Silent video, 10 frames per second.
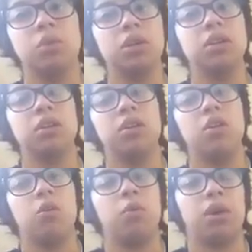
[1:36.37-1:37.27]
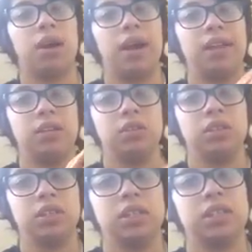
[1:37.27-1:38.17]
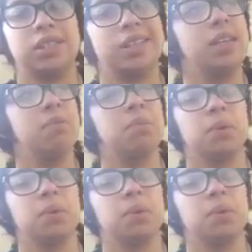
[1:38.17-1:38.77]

board where I used to sleep